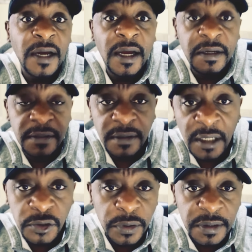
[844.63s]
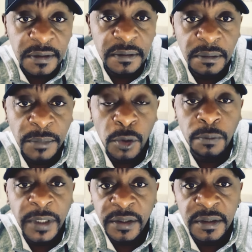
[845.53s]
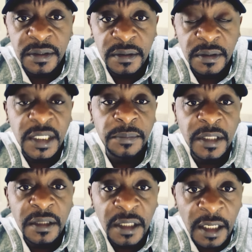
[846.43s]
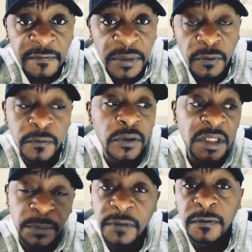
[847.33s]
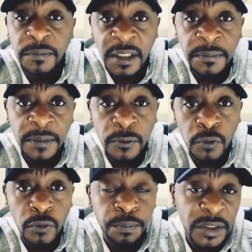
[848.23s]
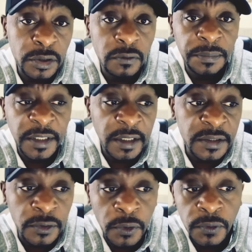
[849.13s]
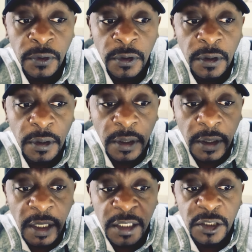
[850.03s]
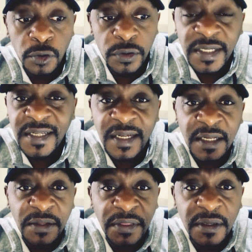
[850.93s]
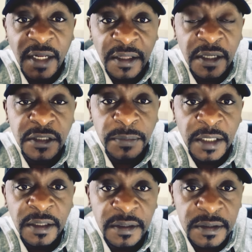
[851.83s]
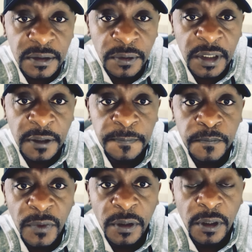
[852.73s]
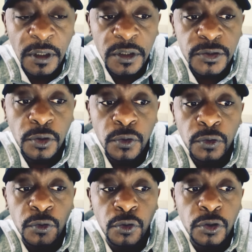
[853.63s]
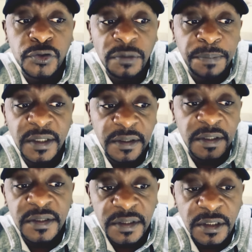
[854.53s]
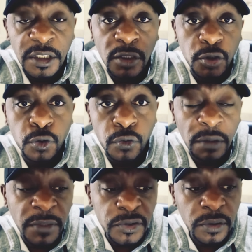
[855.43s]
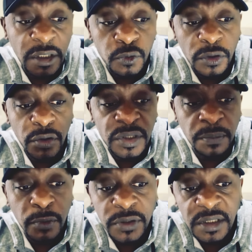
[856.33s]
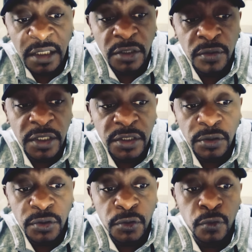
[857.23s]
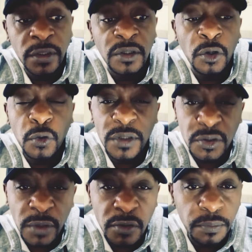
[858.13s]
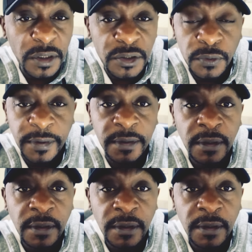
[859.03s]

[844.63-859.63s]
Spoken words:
had, actually, my own parents tell me that they love me. Of course, apart from my mom who passed away many years ago, I did not hear anything like that in my ears, okay? So don't repeat this in your children. Make sure that when you're supporting and educating your children, always try to make sure,